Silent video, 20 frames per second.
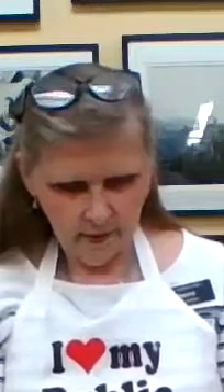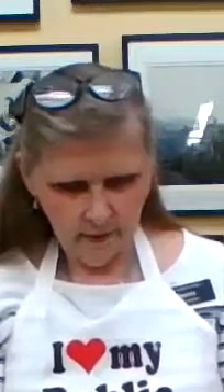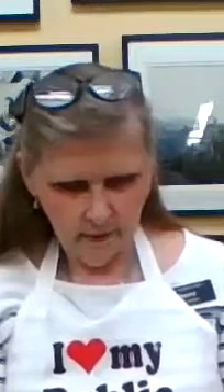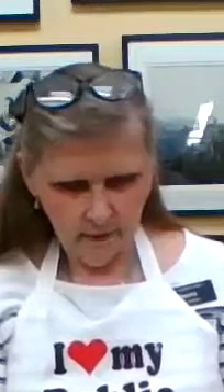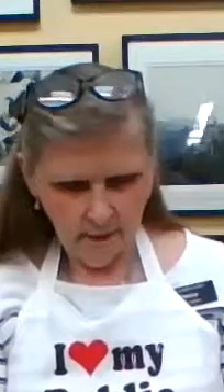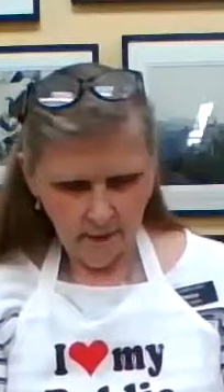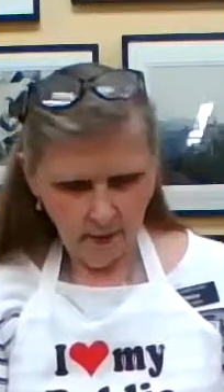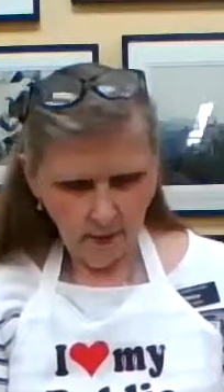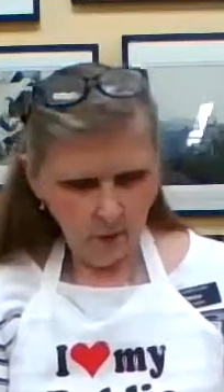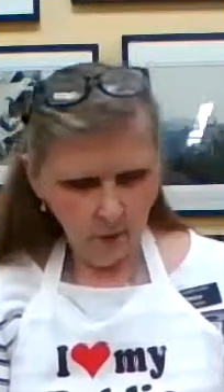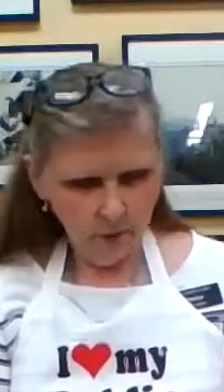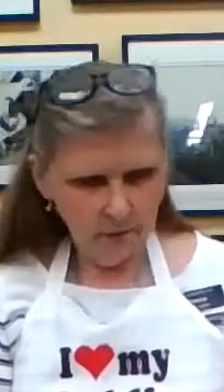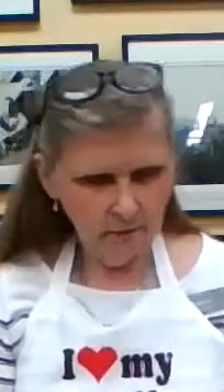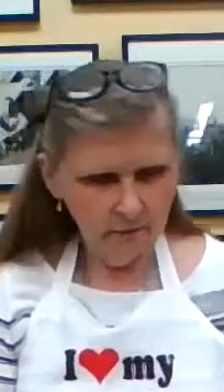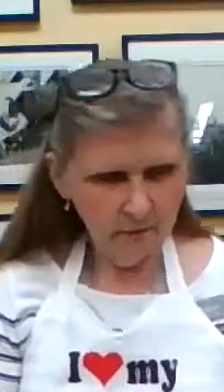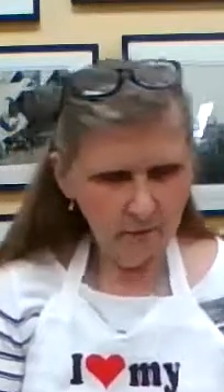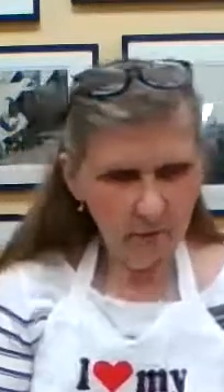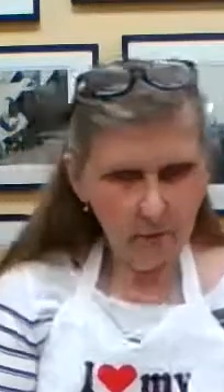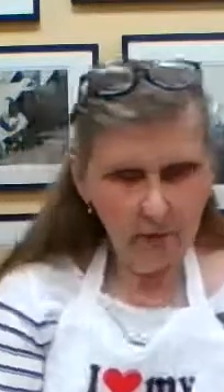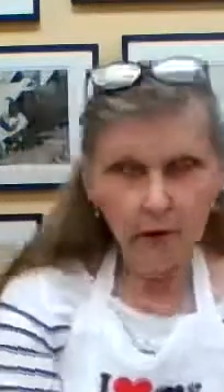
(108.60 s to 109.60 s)
And that will
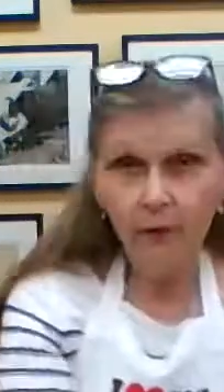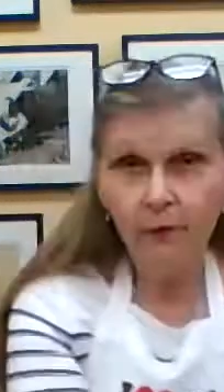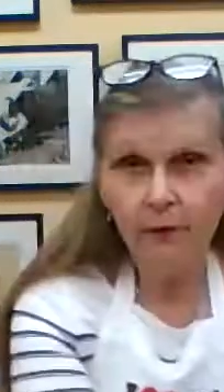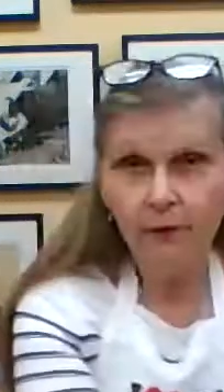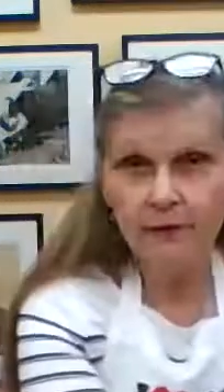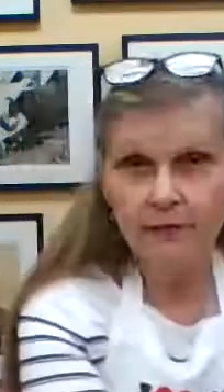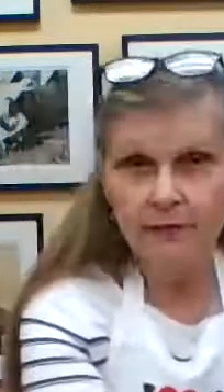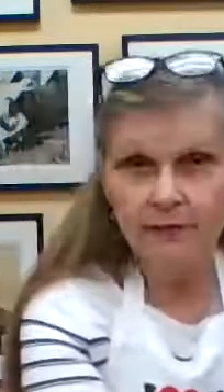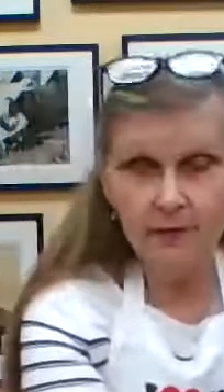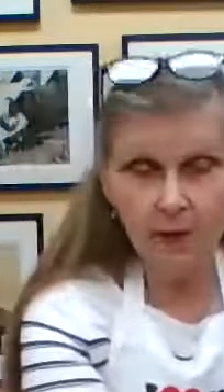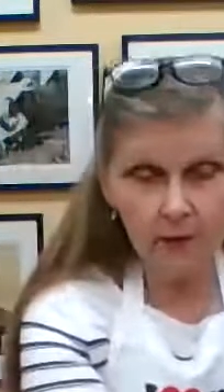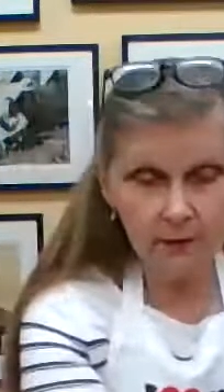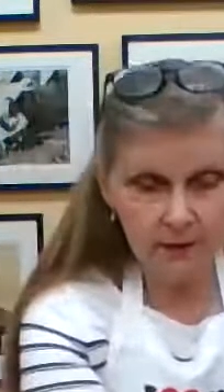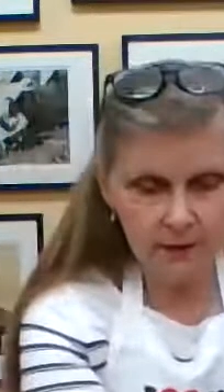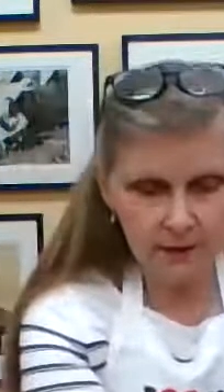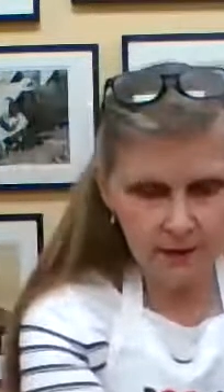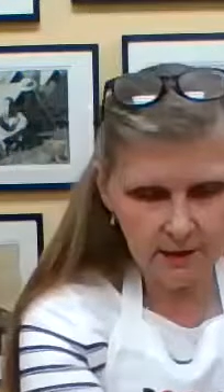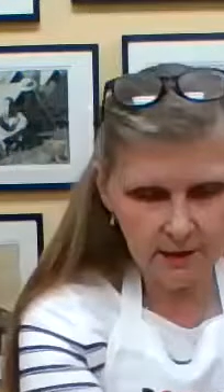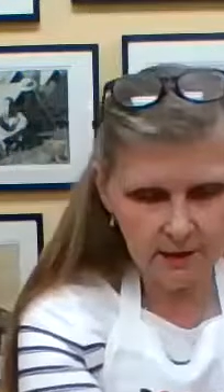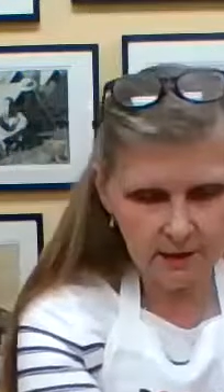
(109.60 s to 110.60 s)
give you a little bit of
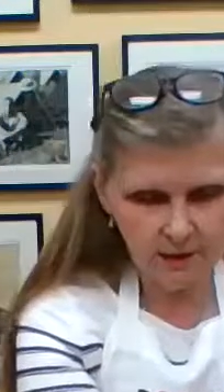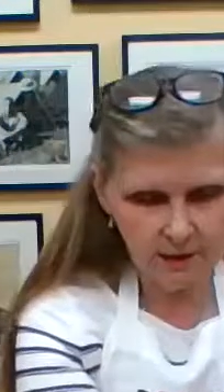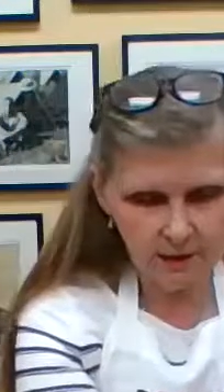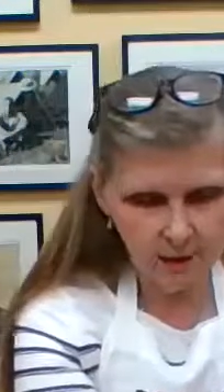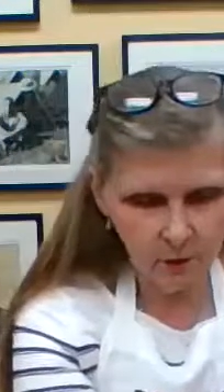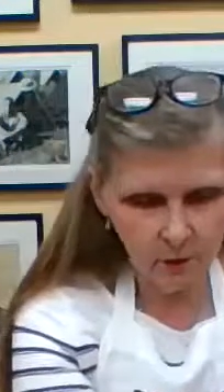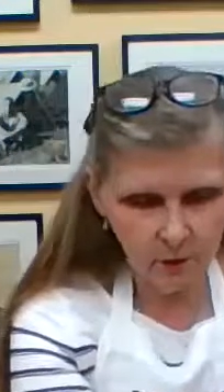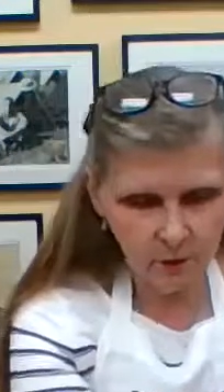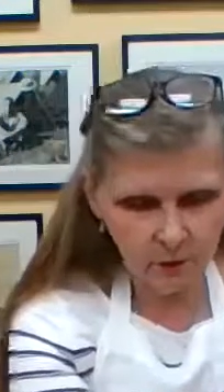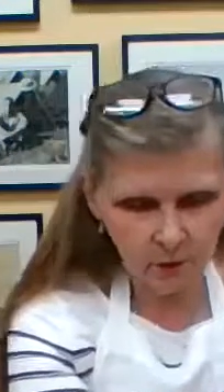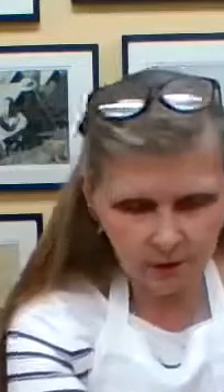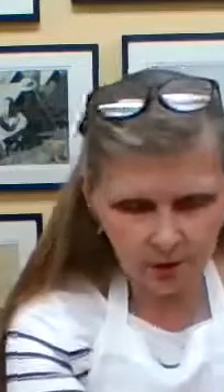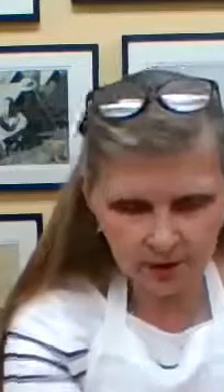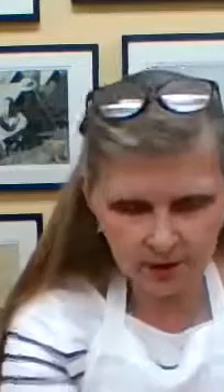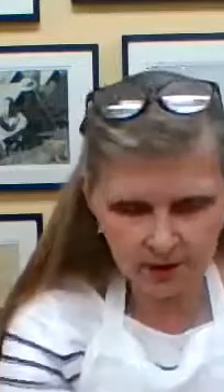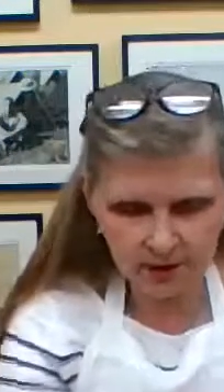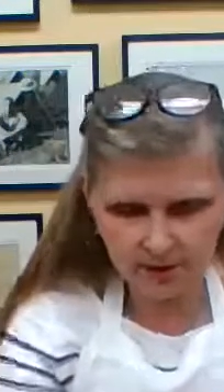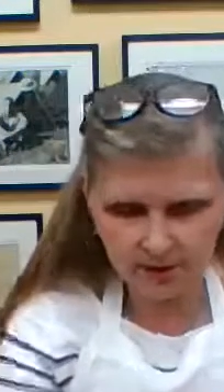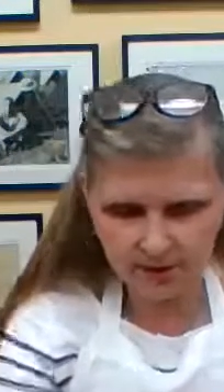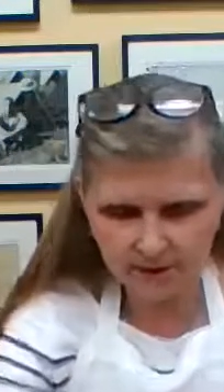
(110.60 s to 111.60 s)
saltiness to go with your
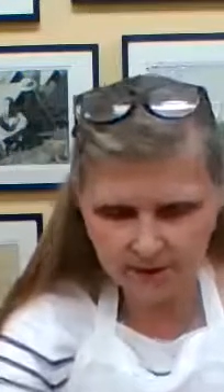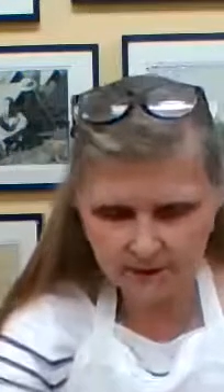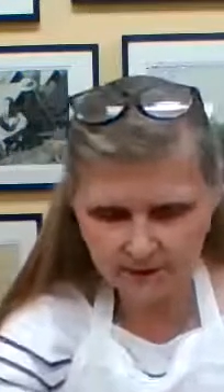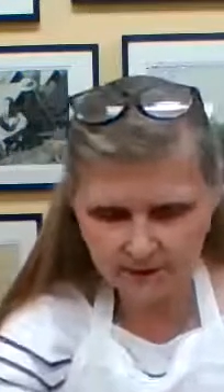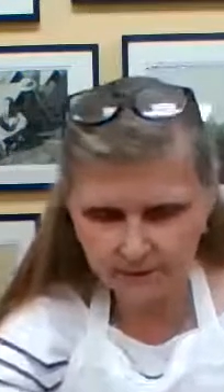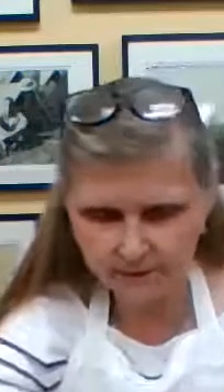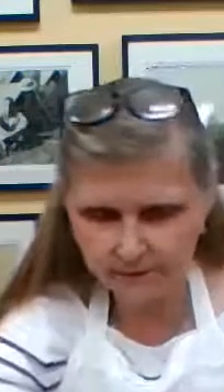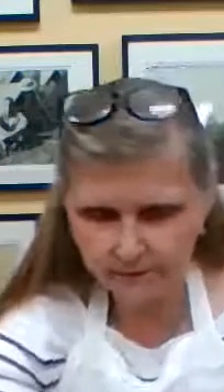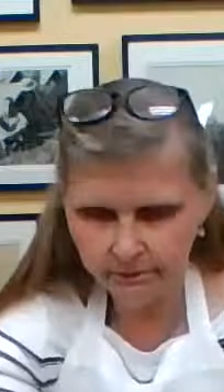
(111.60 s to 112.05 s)
cheese.